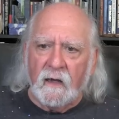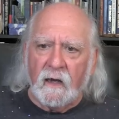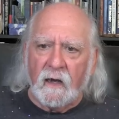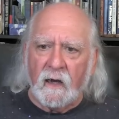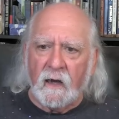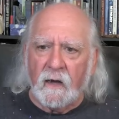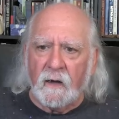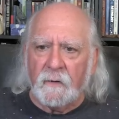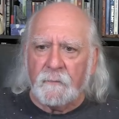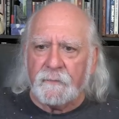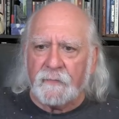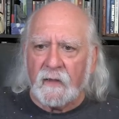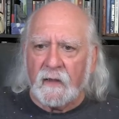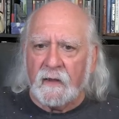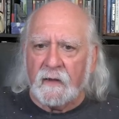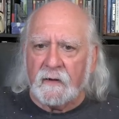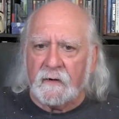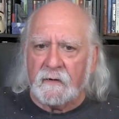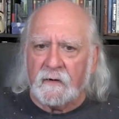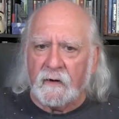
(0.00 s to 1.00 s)
Um,
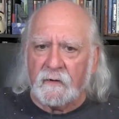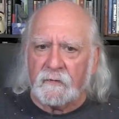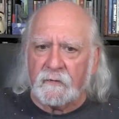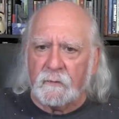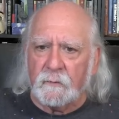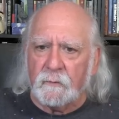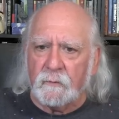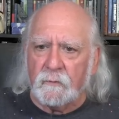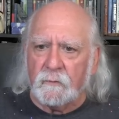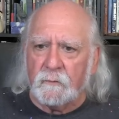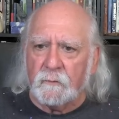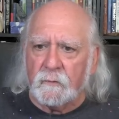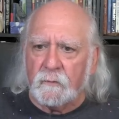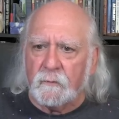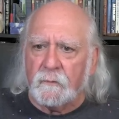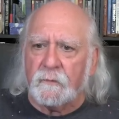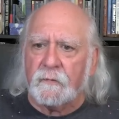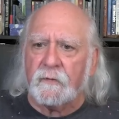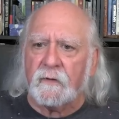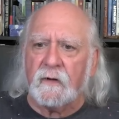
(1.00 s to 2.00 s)
and as the moon
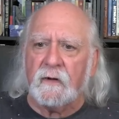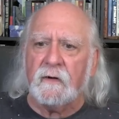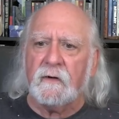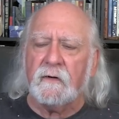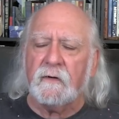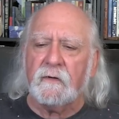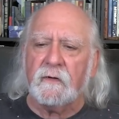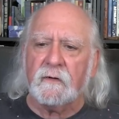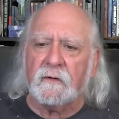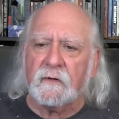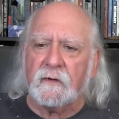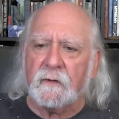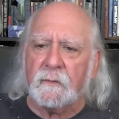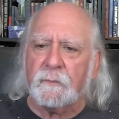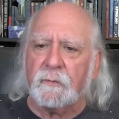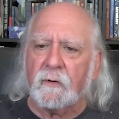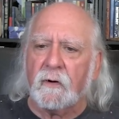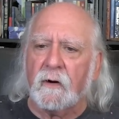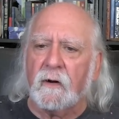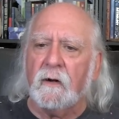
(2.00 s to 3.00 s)
moves into
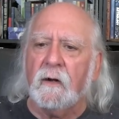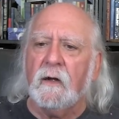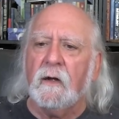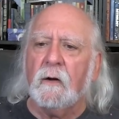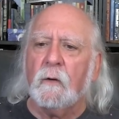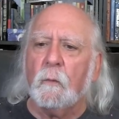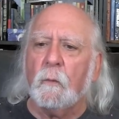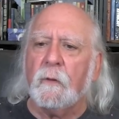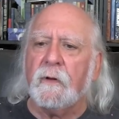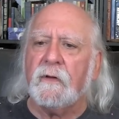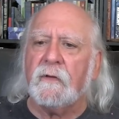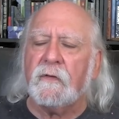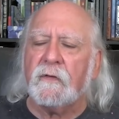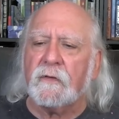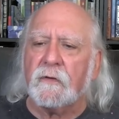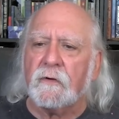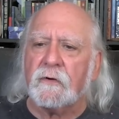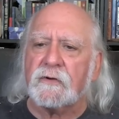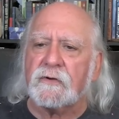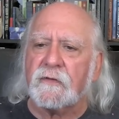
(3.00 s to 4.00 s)
Libra, we
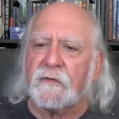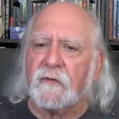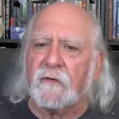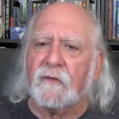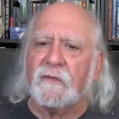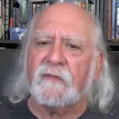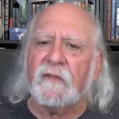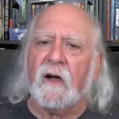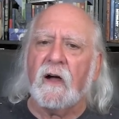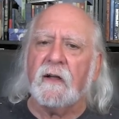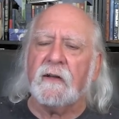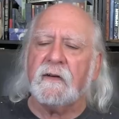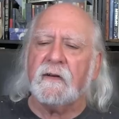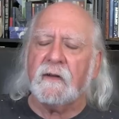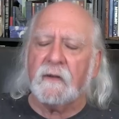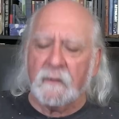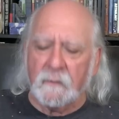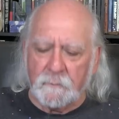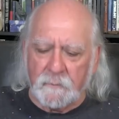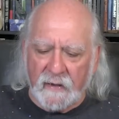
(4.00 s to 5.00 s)
search for
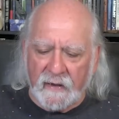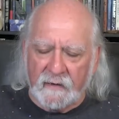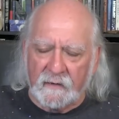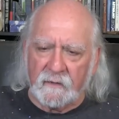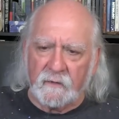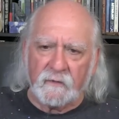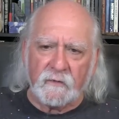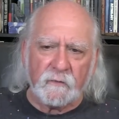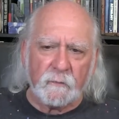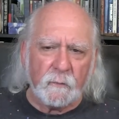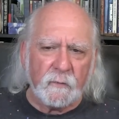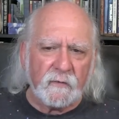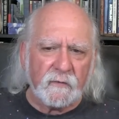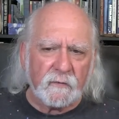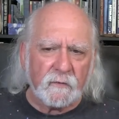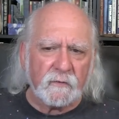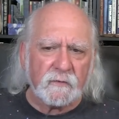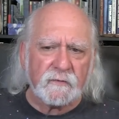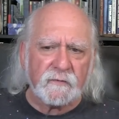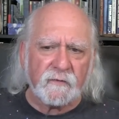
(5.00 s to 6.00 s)
finding balance. We
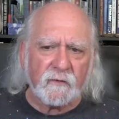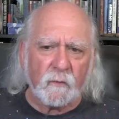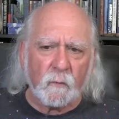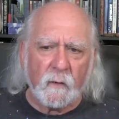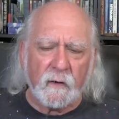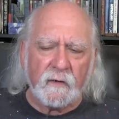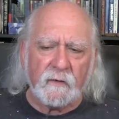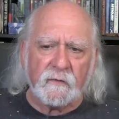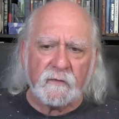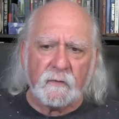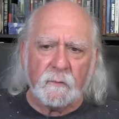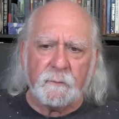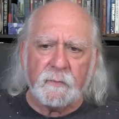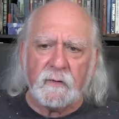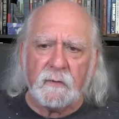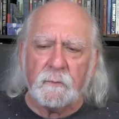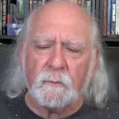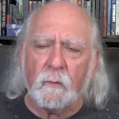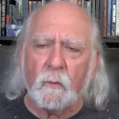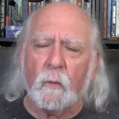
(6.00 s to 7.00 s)
search for ways to
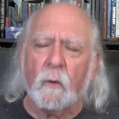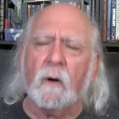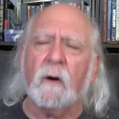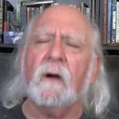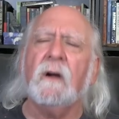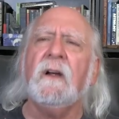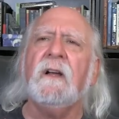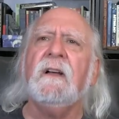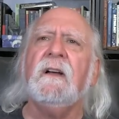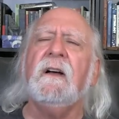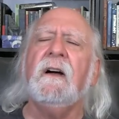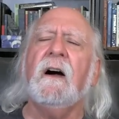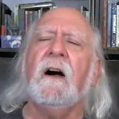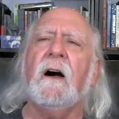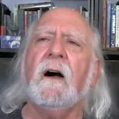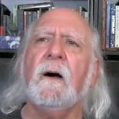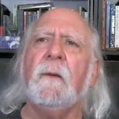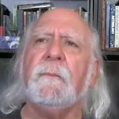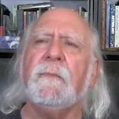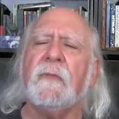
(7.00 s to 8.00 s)
be more
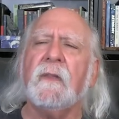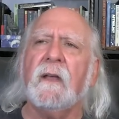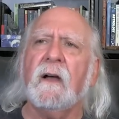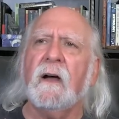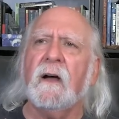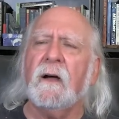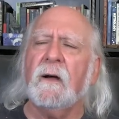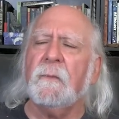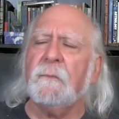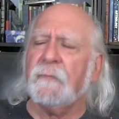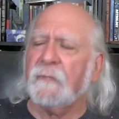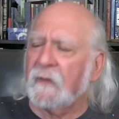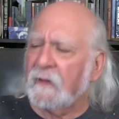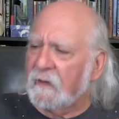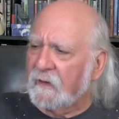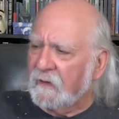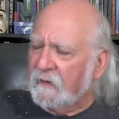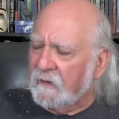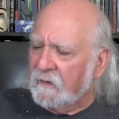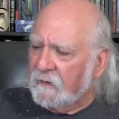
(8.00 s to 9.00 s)
um, um,
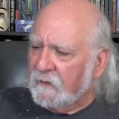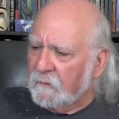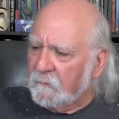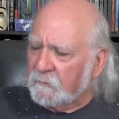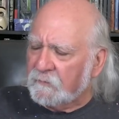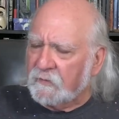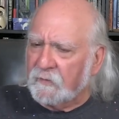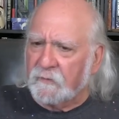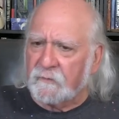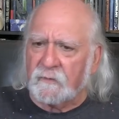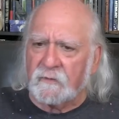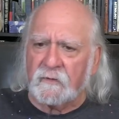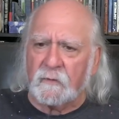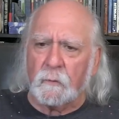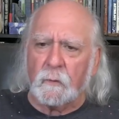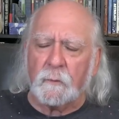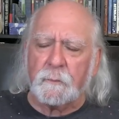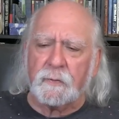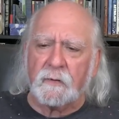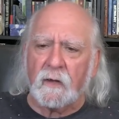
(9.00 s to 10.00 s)
eh, to
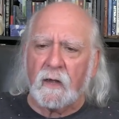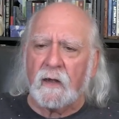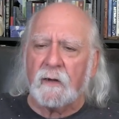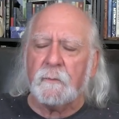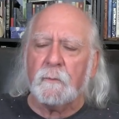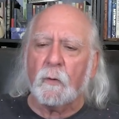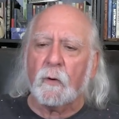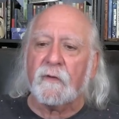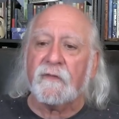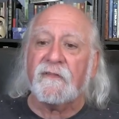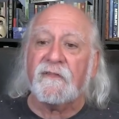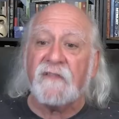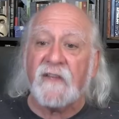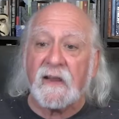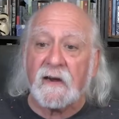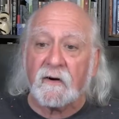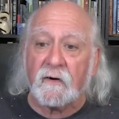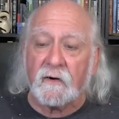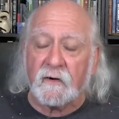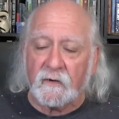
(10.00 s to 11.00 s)
to apply more
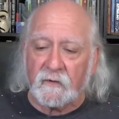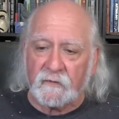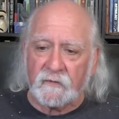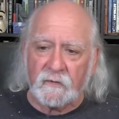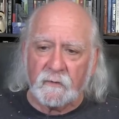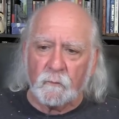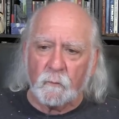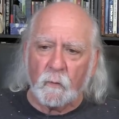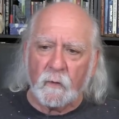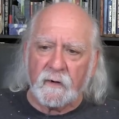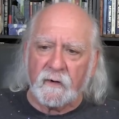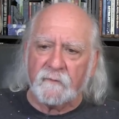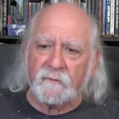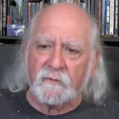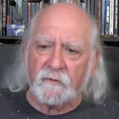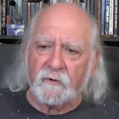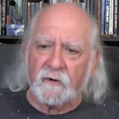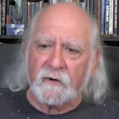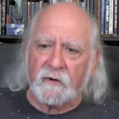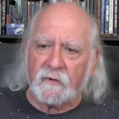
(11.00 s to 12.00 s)
fairness in
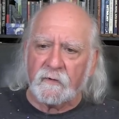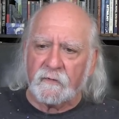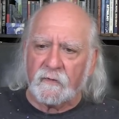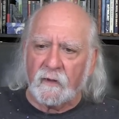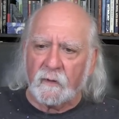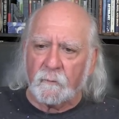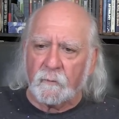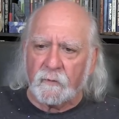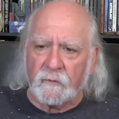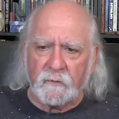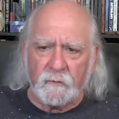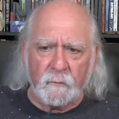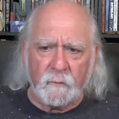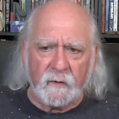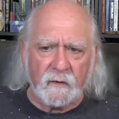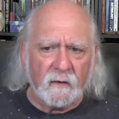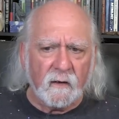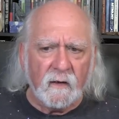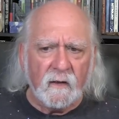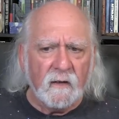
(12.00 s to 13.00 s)
whatever it is that we're
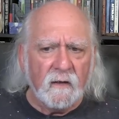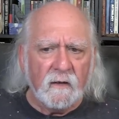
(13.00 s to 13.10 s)
doing.